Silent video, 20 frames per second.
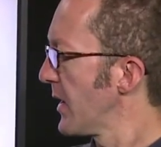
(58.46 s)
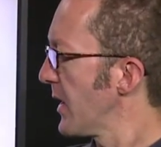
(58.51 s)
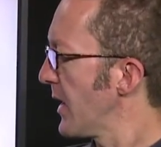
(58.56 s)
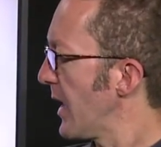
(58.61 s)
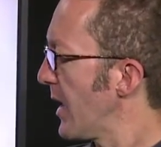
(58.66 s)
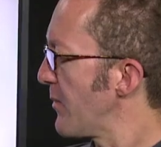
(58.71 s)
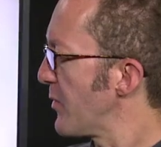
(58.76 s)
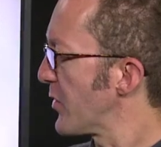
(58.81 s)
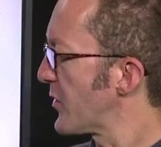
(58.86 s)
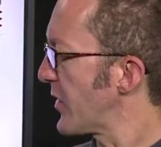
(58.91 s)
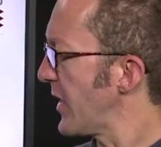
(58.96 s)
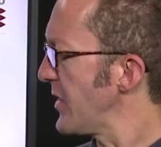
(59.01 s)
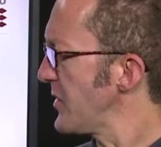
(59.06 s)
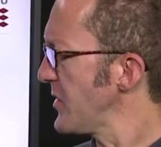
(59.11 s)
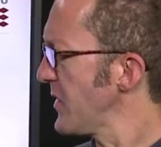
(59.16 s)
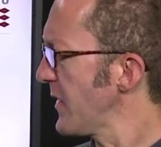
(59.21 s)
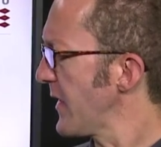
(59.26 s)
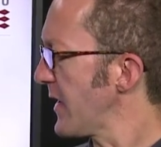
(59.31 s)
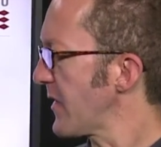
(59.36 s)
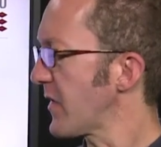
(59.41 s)
a
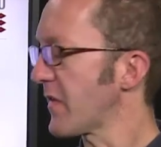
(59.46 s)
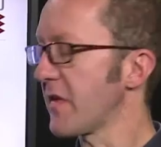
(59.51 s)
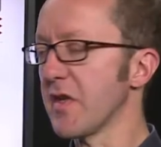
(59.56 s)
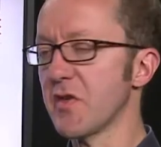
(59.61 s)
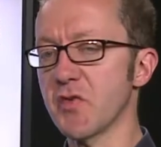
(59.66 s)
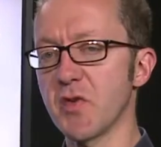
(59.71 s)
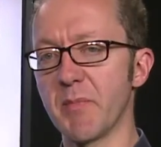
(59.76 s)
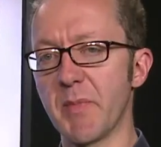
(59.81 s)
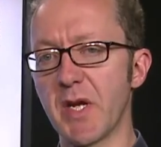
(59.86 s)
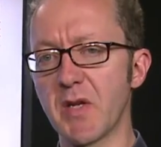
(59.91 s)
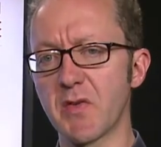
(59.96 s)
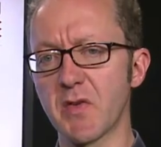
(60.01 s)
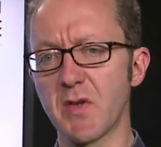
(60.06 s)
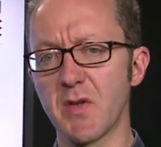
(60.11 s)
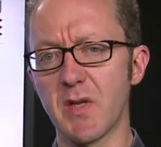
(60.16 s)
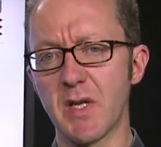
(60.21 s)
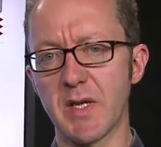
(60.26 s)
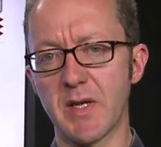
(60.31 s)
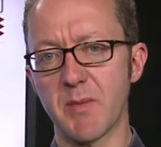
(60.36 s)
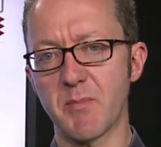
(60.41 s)
mutation that's
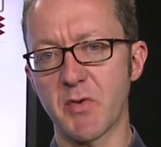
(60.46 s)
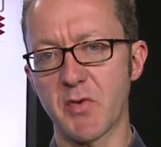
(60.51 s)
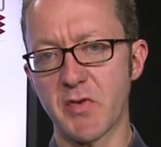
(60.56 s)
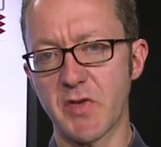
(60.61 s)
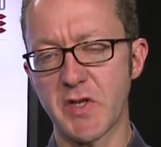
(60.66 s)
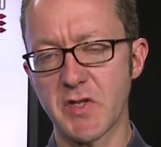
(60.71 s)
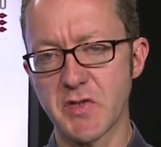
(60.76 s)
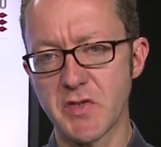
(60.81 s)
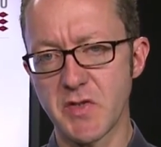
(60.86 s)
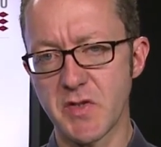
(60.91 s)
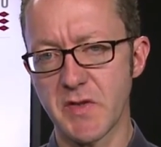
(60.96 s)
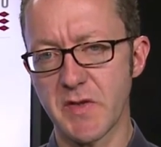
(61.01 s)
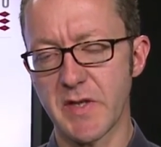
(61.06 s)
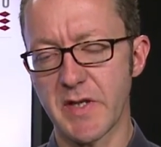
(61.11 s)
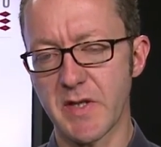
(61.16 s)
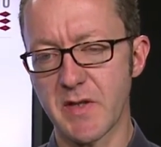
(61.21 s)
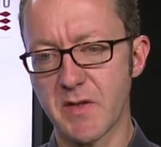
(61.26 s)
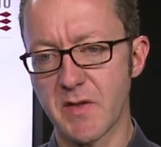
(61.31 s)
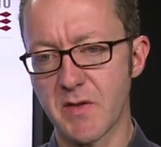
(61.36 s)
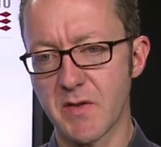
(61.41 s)
detrimental, a mutation
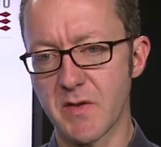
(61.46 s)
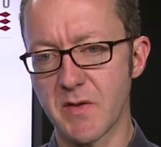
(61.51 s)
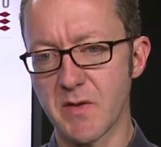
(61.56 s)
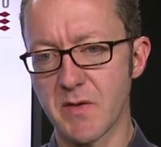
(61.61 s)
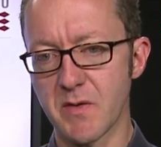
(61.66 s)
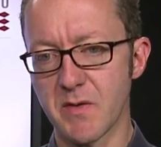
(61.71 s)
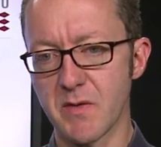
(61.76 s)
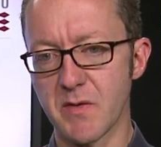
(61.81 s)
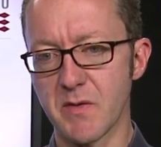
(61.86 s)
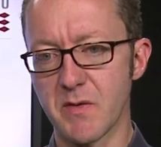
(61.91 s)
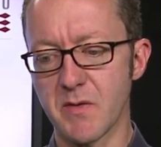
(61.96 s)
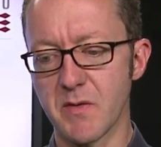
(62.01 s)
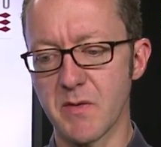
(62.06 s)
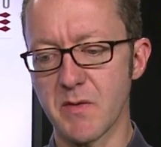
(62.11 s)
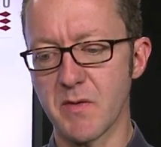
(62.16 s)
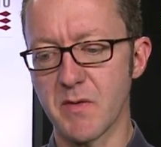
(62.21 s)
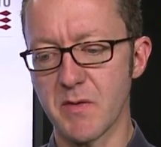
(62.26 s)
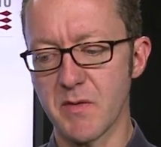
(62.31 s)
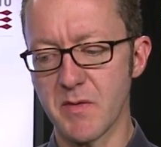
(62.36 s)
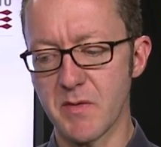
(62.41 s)
that
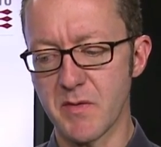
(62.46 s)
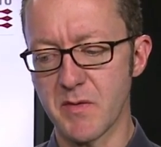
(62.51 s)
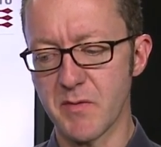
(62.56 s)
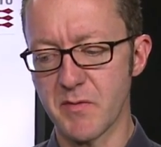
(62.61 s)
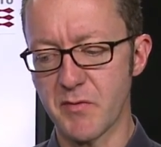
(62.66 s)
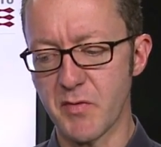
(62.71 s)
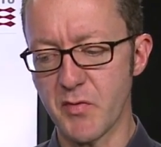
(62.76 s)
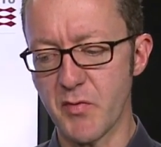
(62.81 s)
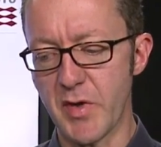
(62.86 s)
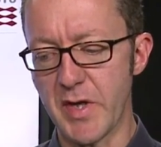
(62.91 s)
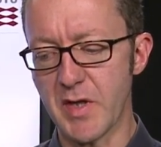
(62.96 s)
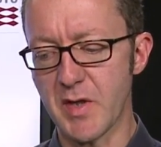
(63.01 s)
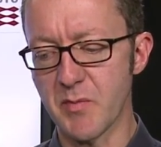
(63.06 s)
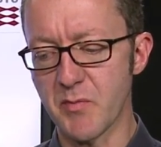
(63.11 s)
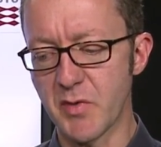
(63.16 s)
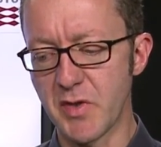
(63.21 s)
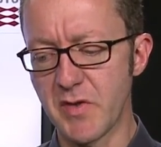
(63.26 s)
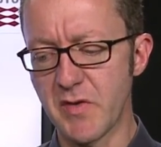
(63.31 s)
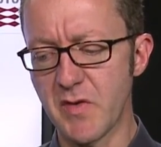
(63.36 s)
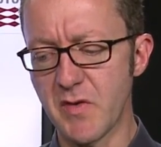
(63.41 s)
for random
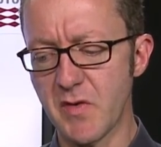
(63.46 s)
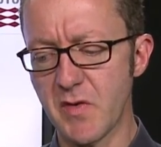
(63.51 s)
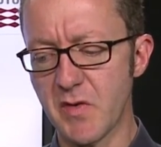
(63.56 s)
reasons